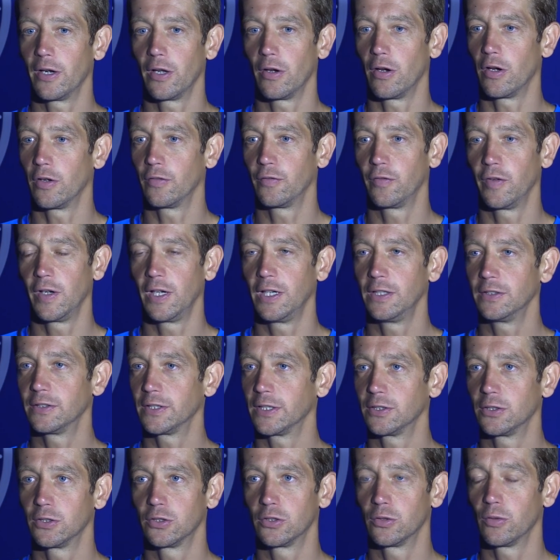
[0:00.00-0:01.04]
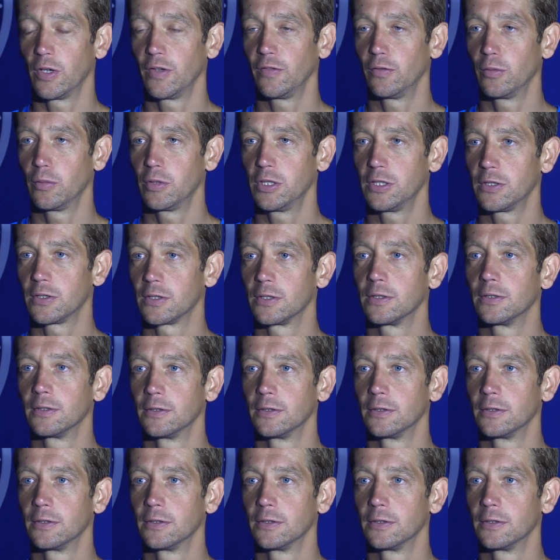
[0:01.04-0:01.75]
no hard feelings. That's just the way football is.